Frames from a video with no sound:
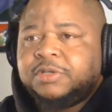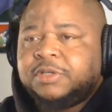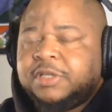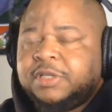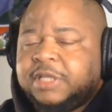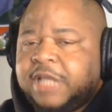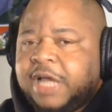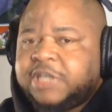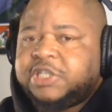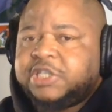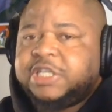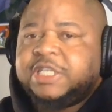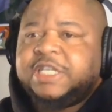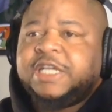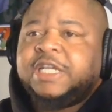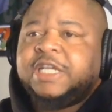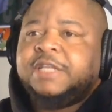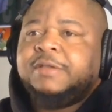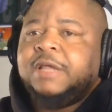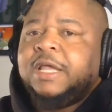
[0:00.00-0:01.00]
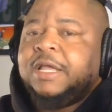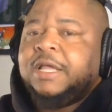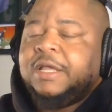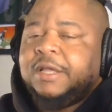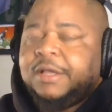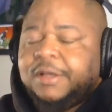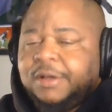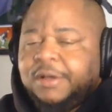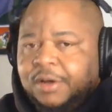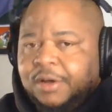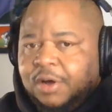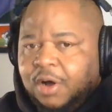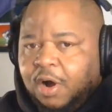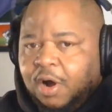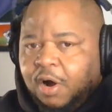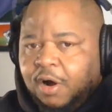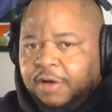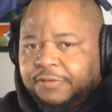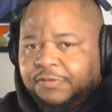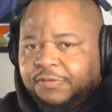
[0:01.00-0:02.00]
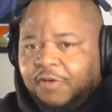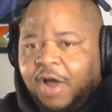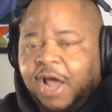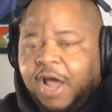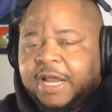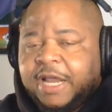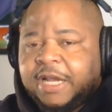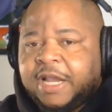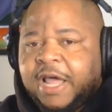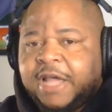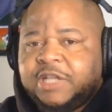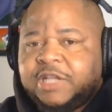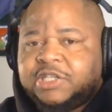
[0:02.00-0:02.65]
like she did on Friday night.